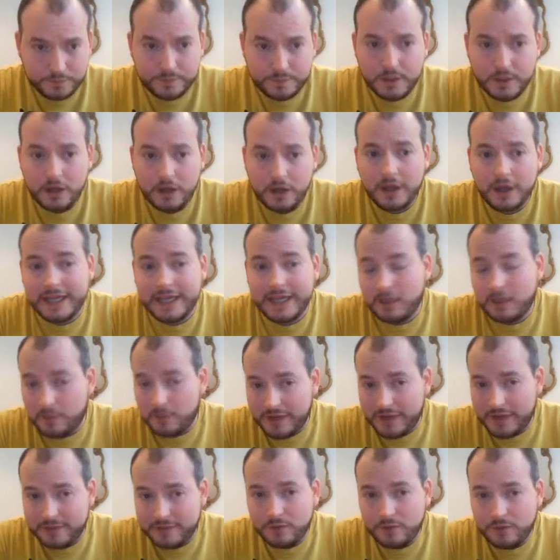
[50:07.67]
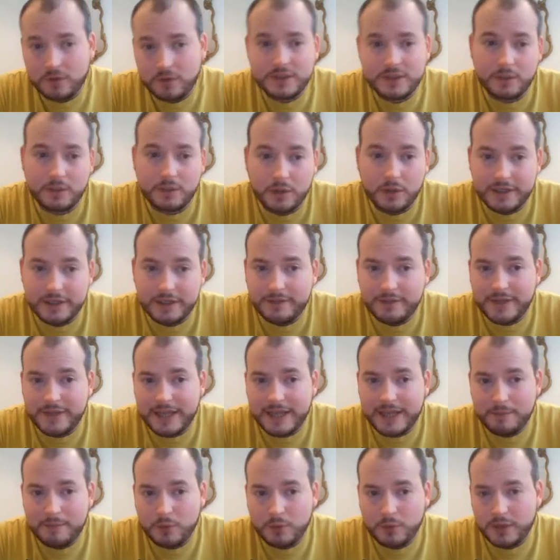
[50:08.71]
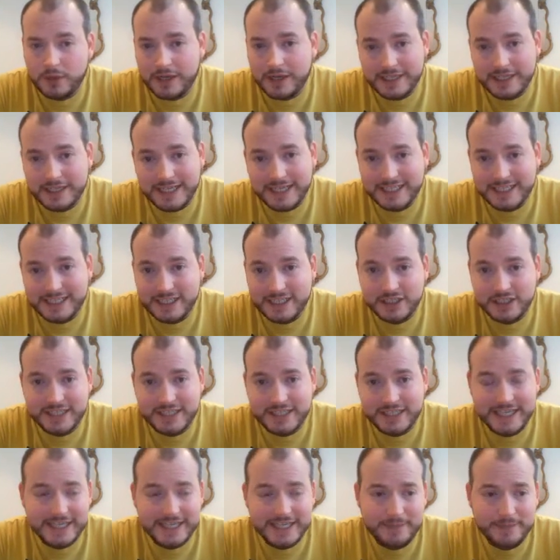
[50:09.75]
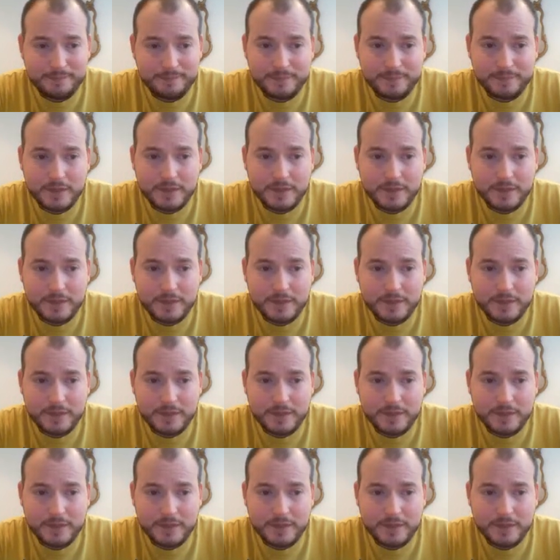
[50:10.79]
I get on with a4 because I want to defend that pawn. Now he could actually just take it.